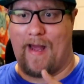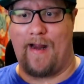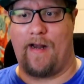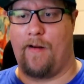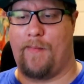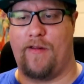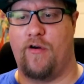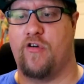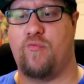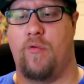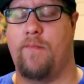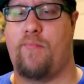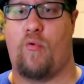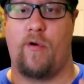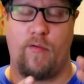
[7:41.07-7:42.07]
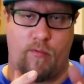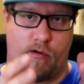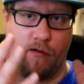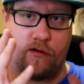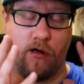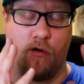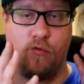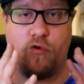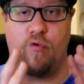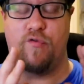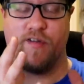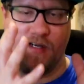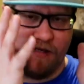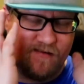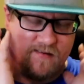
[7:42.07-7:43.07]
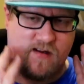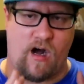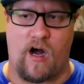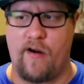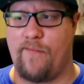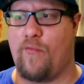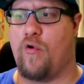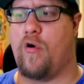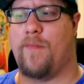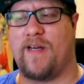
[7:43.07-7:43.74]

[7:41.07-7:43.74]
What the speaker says: and I mean, there's one point where Goku's in his God form,